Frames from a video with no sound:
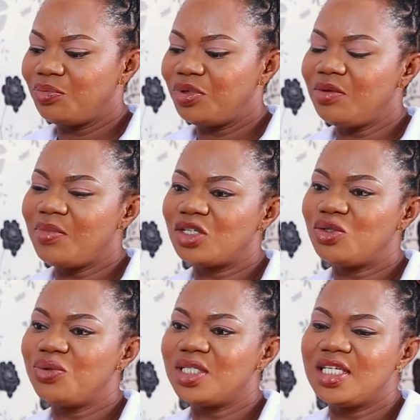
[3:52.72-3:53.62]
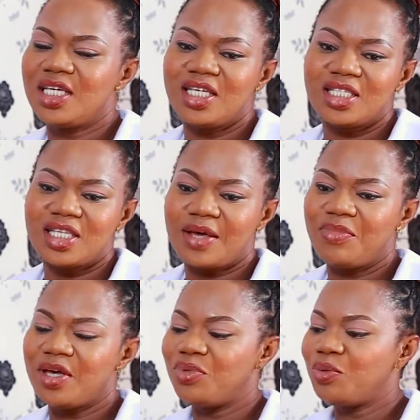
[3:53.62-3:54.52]
Prematurity is a
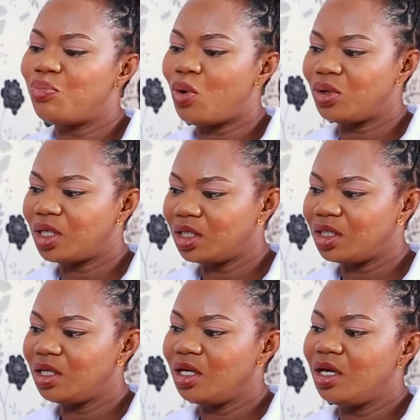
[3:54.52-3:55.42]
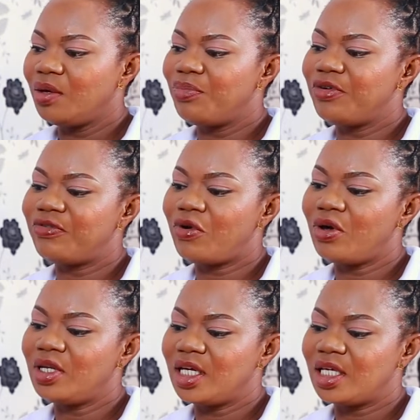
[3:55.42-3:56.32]
baby born
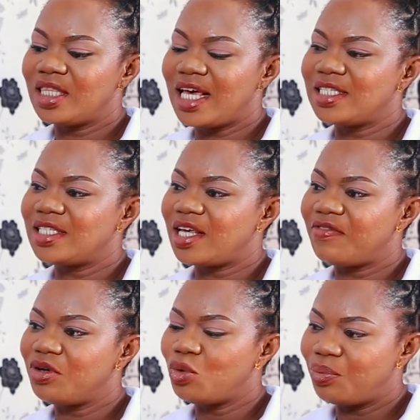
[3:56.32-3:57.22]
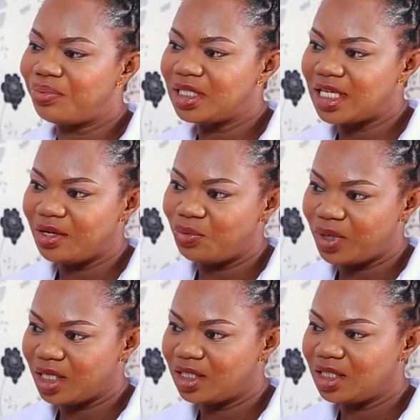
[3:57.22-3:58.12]
before the 37 completed
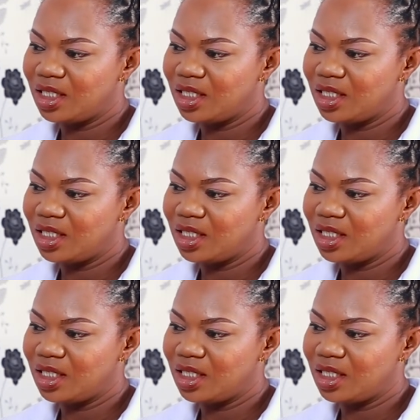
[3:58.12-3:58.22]
weeks.